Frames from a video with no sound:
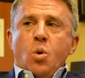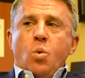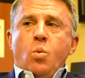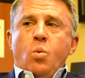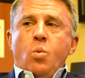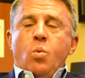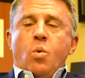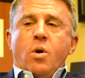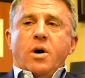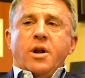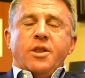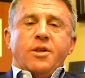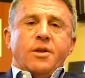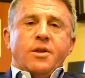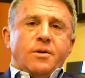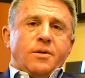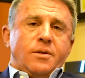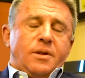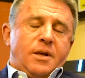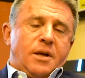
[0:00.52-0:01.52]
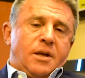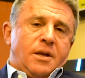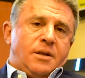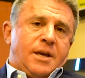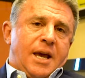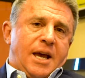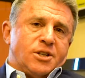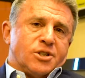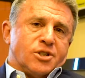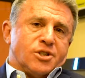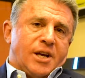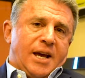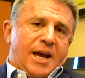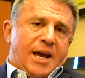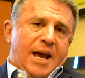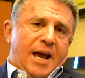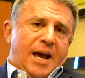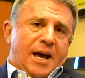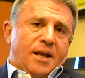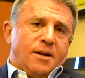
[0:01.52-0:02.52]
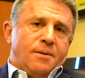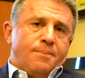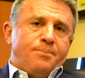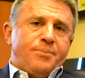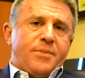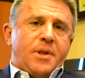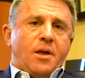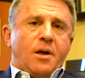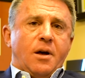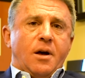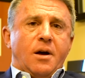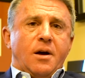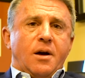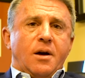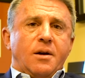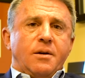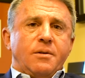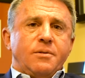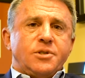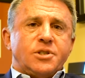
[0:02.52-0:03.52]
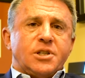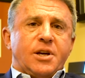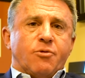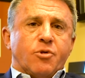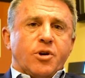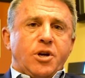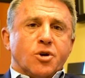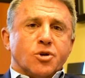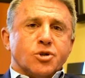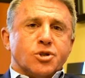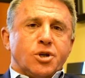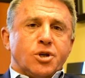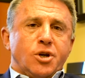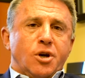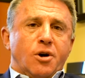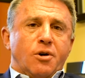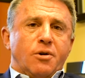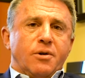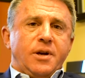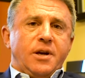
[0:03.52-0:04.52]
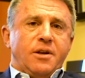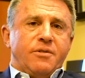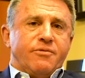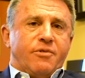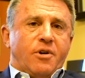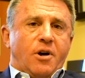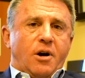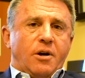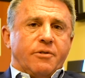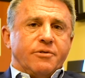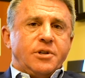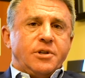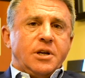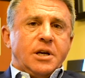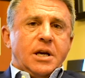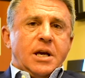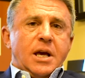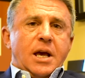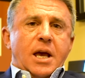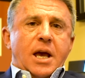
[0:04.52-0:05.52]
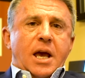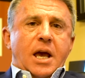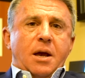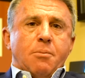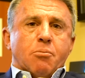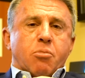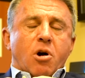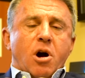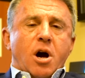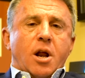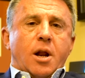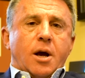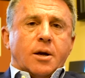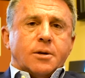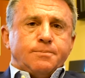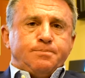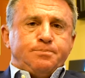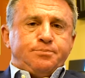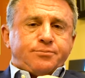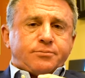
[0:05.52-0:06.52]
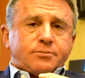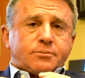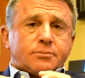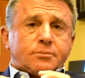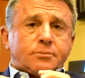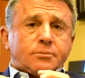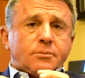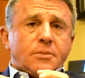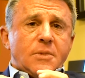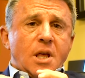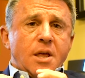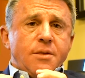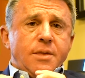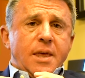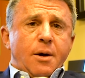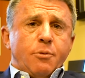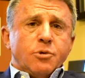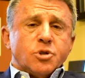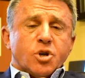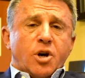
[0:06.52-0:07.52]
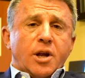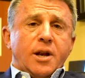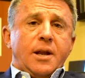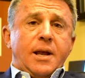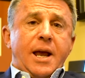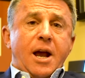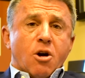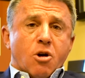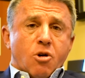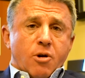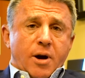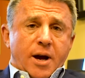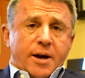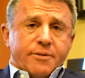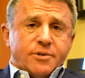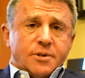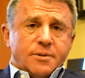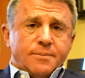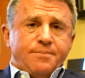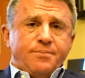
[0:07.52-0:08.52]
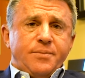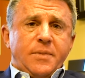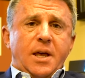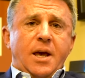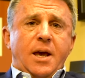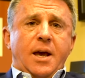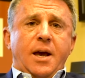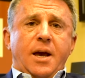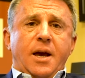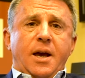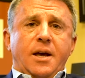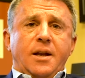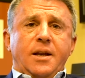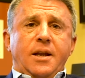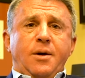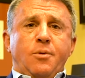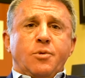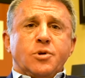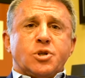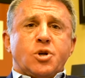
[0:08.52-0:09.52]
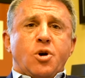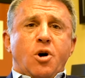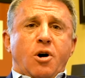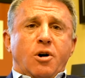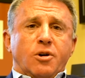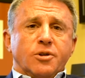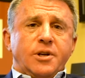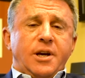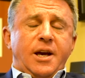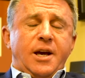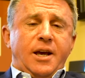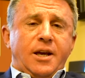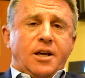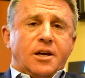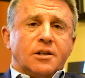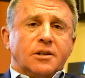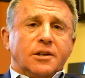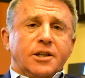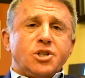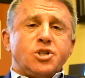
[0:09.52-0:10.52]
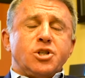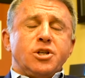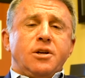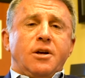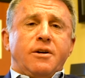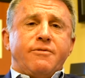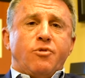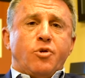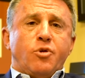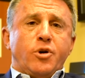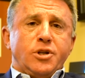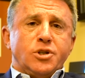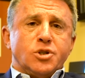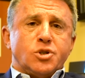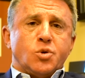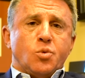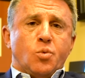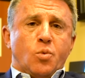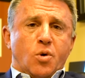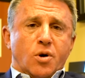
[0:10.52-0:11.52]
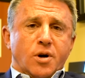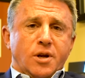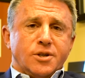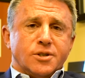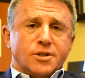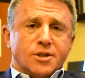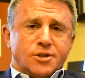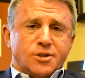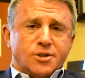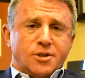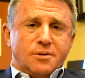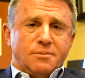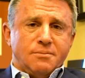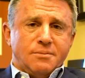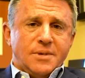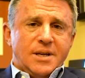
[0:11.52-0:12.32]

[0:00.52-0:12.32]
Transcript: one of the cases I had uh, several years ago involved a product that was on aircraft, and it was called a collision avoidance warning system.